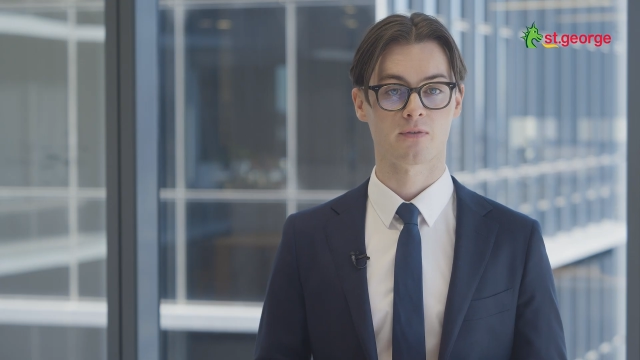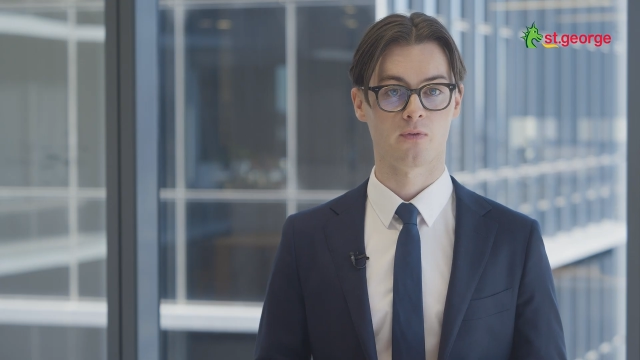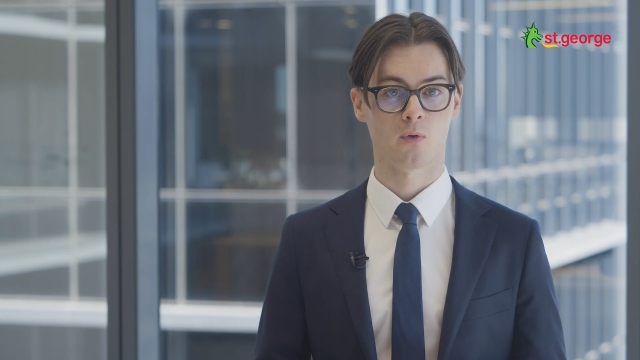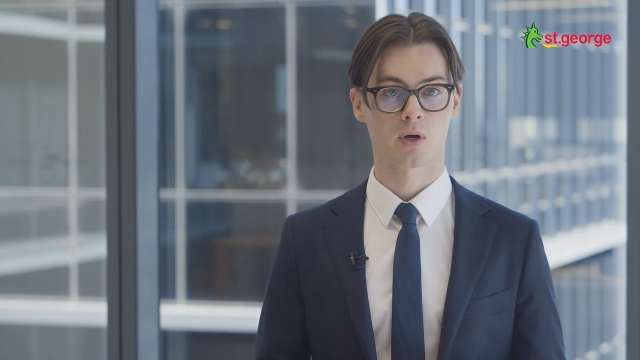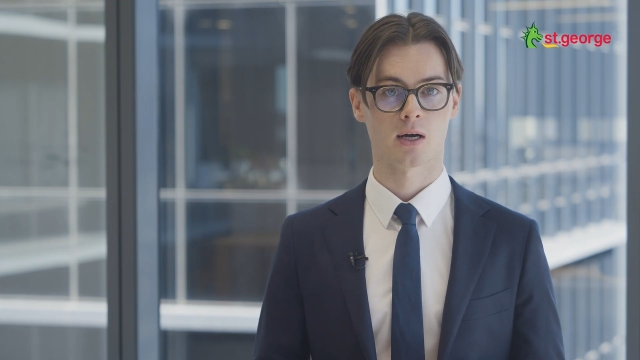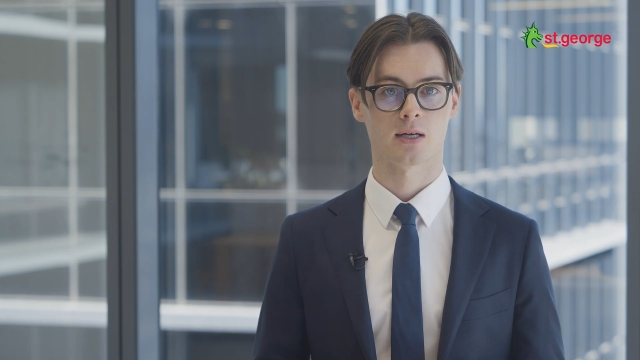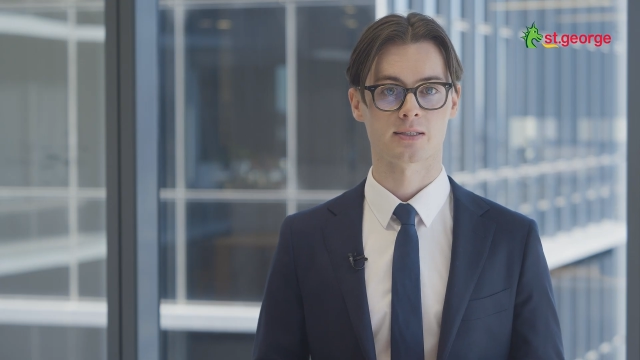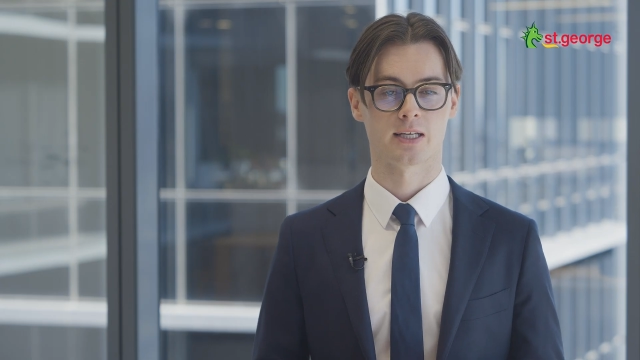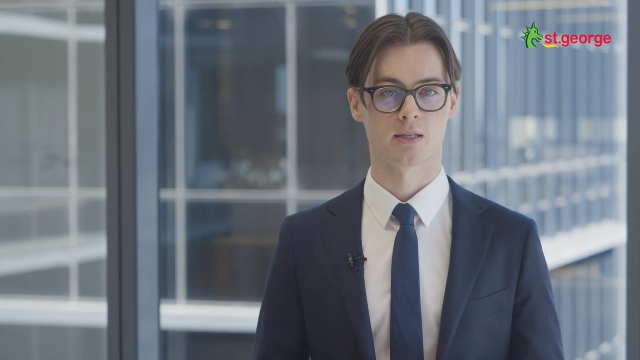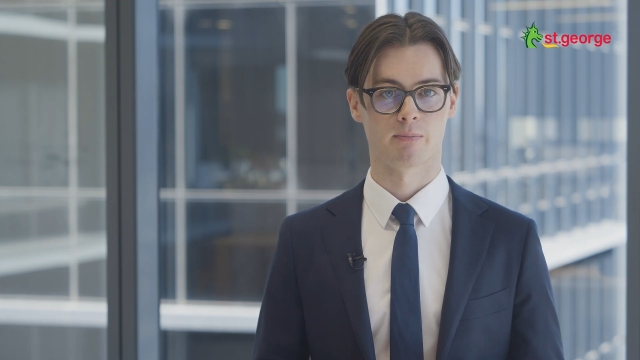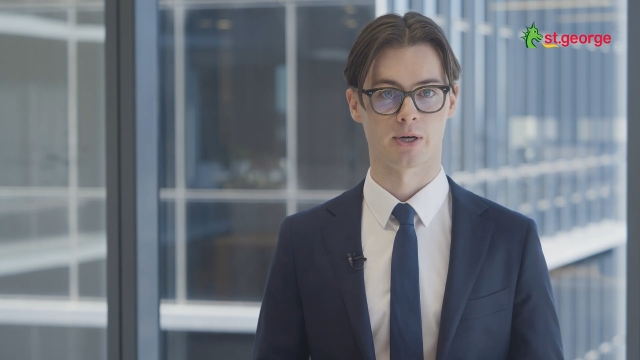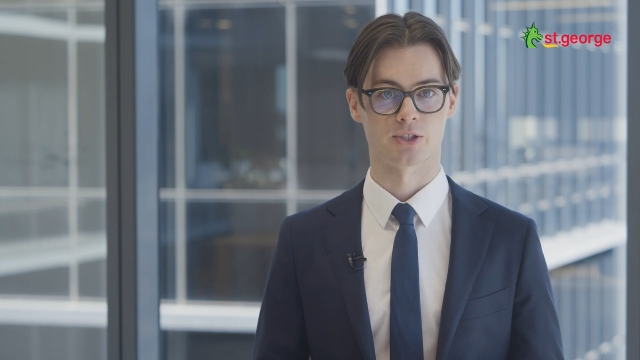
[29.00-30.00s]
forecasts
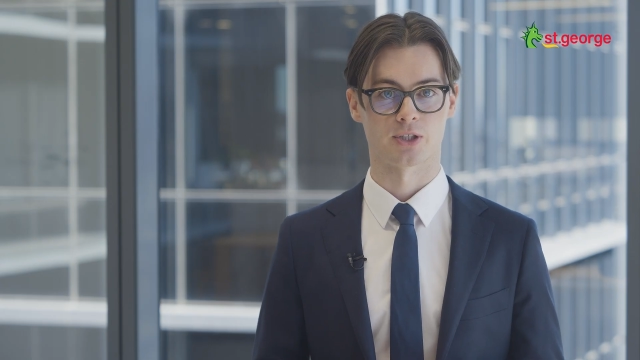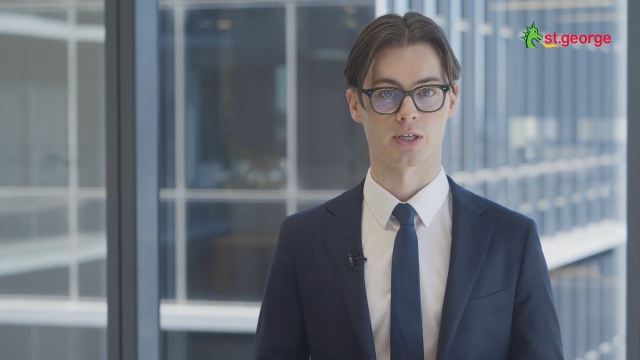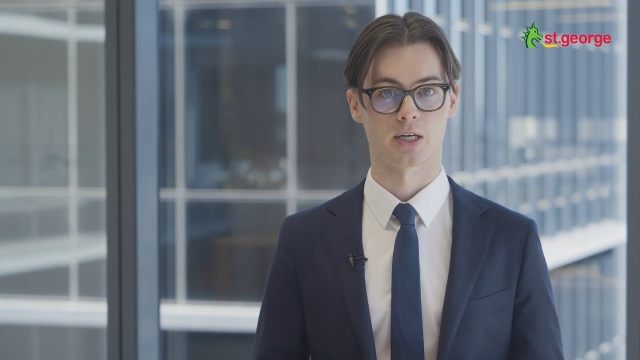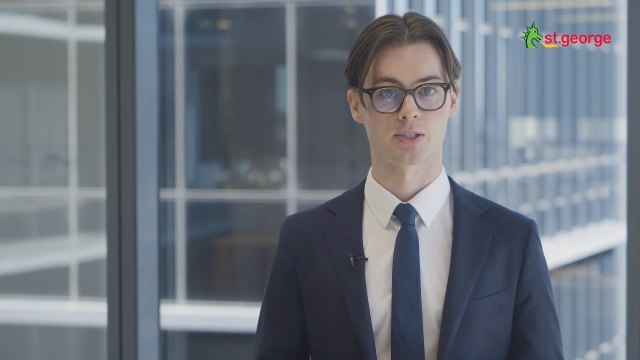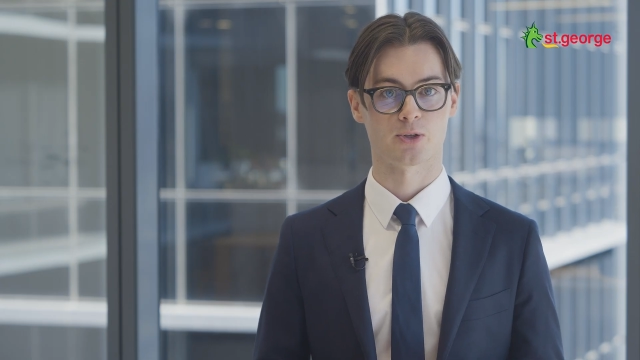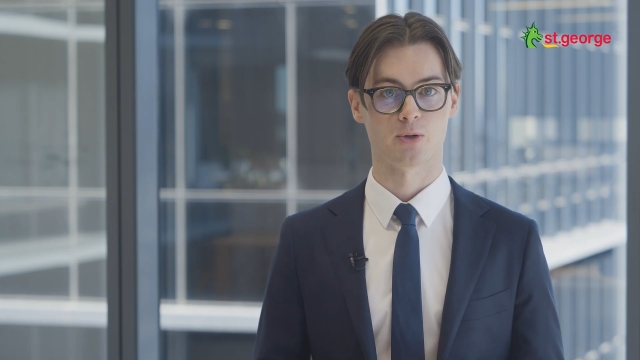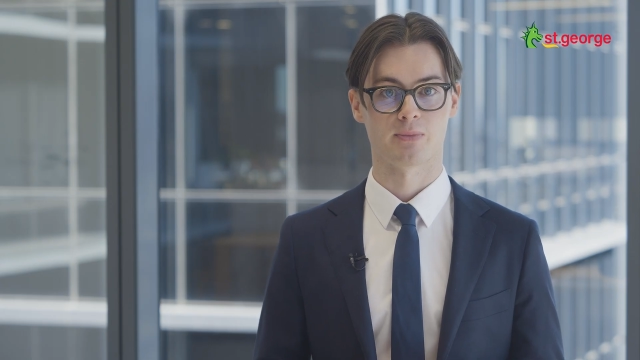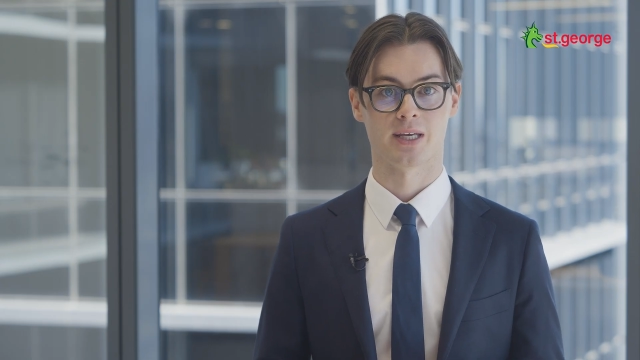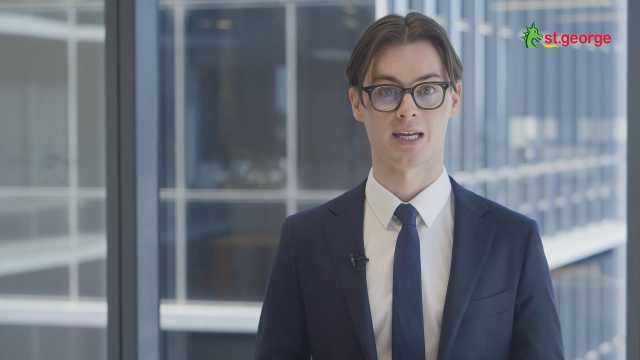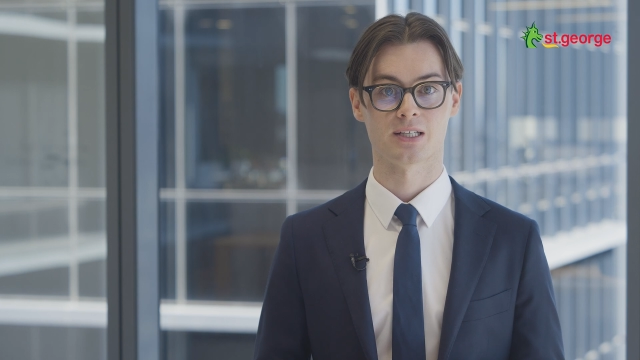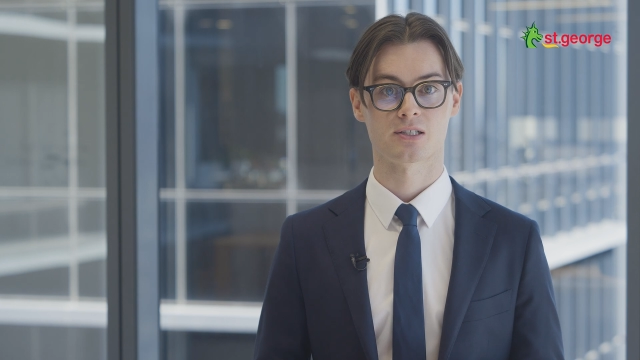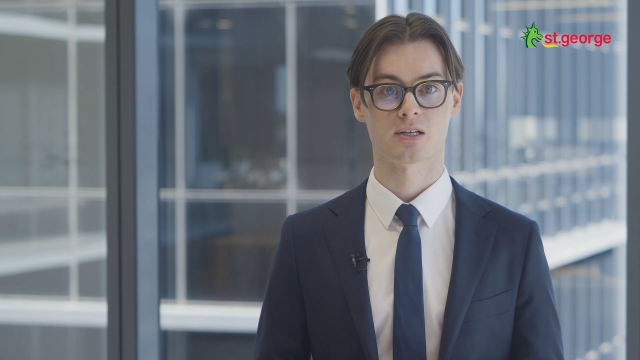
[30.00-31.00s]
in the budget assume
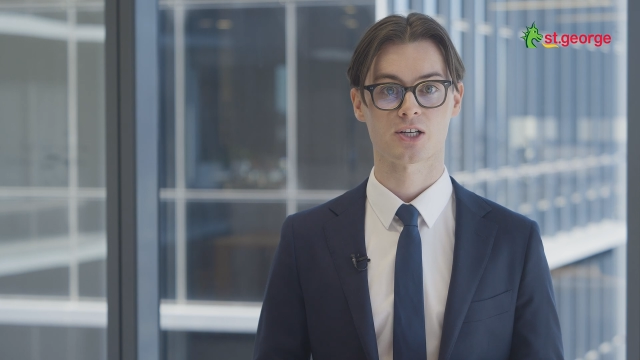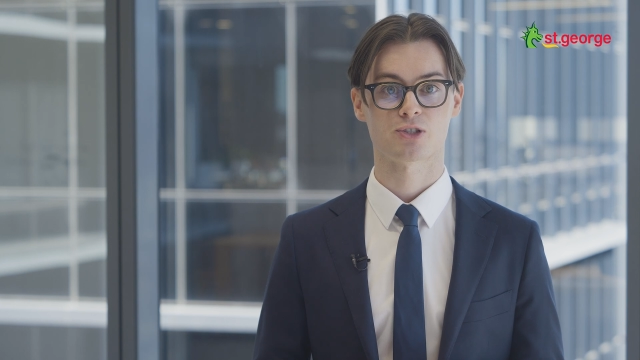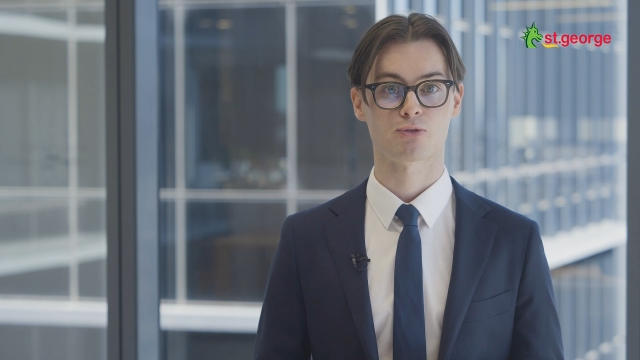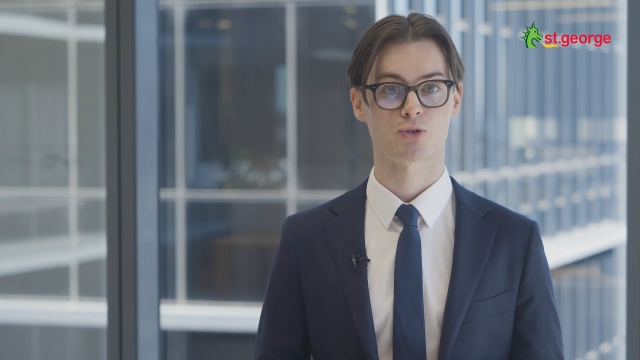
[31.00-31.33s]
that international